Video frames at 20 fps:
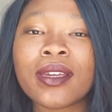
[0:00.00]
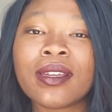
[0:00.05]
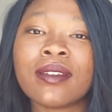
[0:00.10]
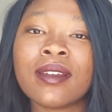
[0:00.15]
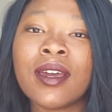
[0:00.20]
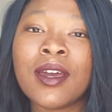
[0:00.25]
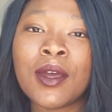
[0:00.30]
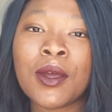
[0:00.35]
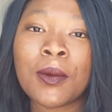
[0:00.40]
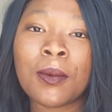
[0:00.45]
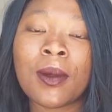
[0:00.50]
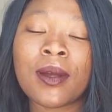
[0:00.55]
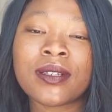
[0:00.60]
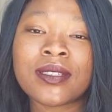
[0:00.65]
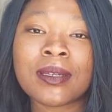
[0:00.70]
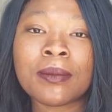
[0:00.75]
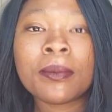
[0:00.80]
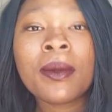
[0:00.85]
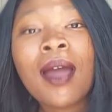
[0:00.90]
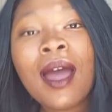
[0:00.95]
and
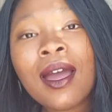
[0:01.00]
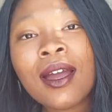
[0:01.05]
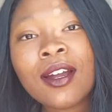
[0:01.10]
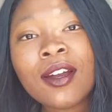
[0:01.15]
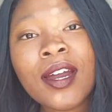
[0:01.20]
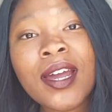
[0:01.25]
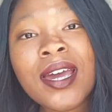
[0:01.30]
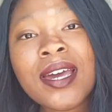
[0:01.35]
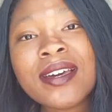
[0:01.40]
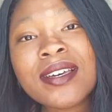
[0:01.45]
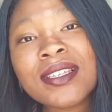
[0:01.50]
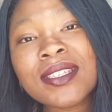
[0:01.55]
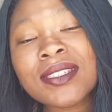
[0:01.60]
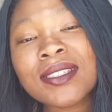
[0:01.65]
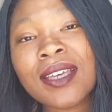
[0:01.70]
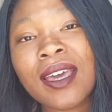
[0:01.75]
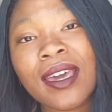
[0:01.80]
works in progress.